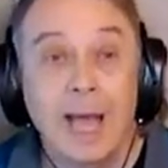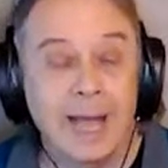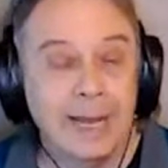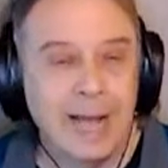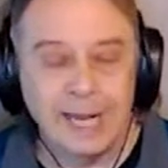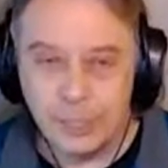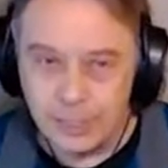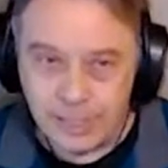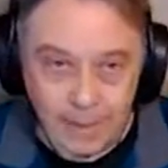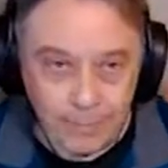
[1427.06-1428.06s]
And I
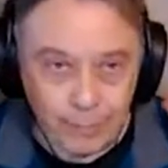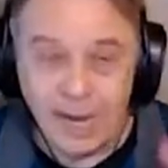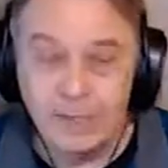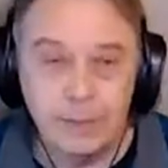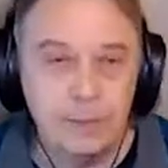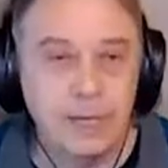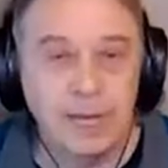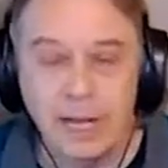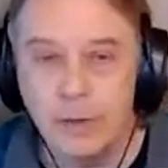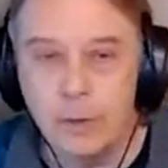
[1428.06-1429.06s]
just had blinders on.
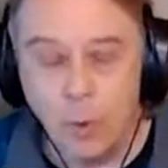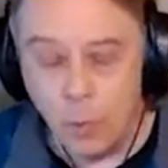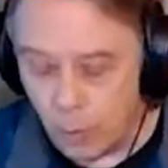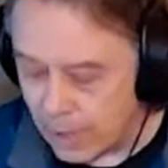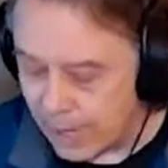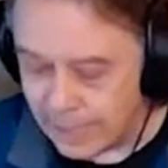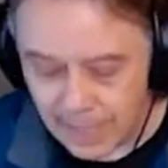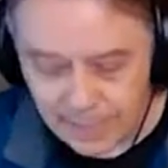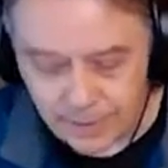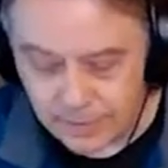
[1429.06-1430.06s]
I don't know where I
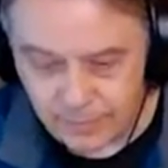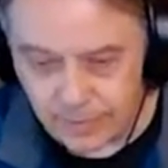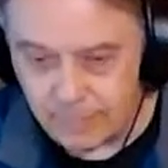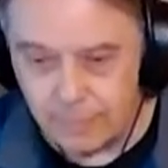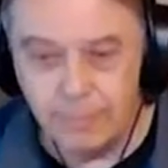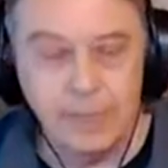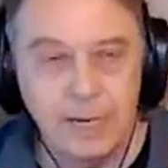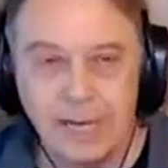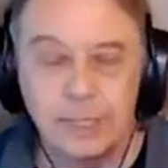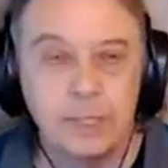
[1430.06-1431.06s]
got this from, but
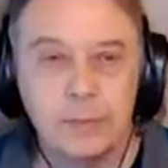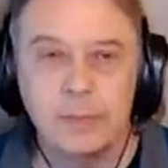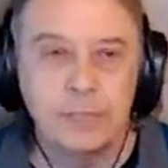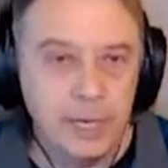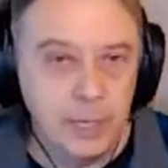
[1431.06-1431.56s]
I just would say,